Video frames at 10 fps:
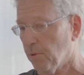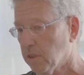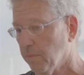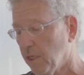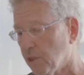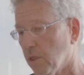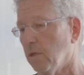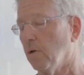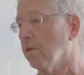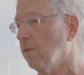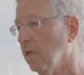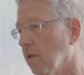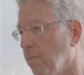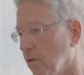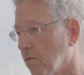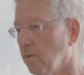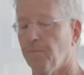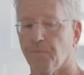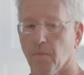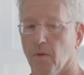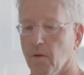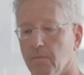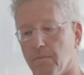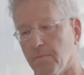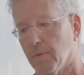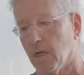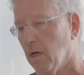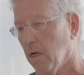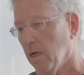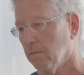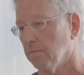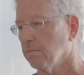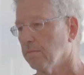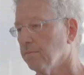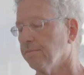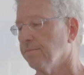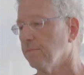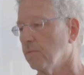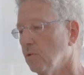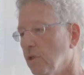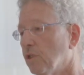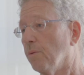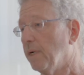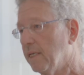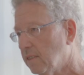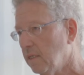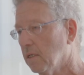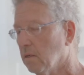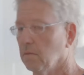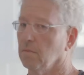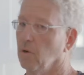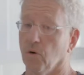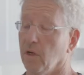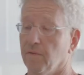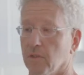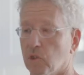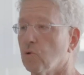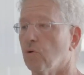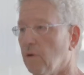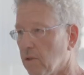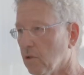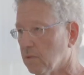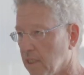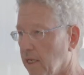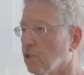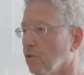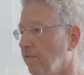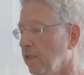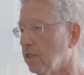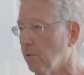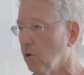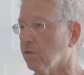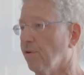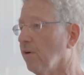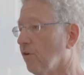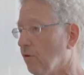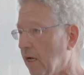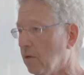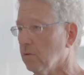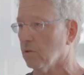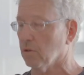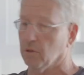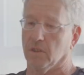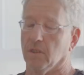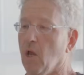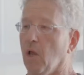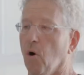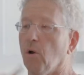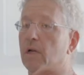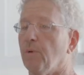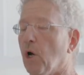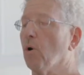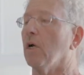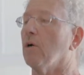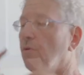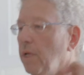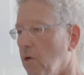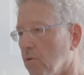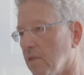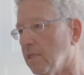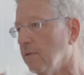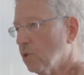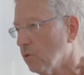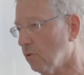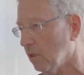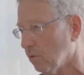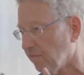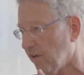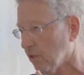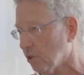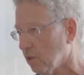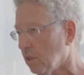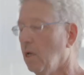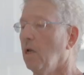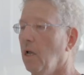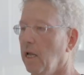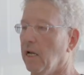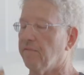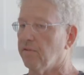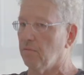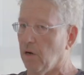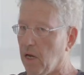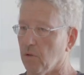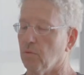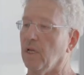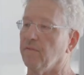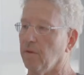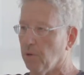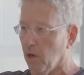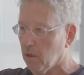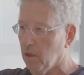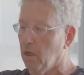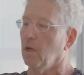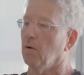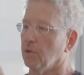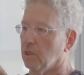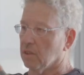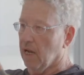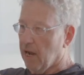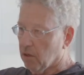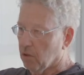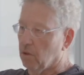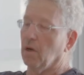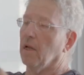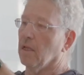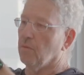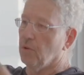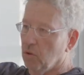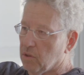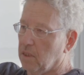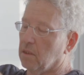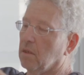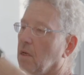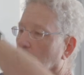approximation, you can think about uh, deterministic or even pseudo-random selection of leader blocks for every round. So all, we all agree on the same pseudo-random function, and every round we have a block, which is the anchor, and then we use it,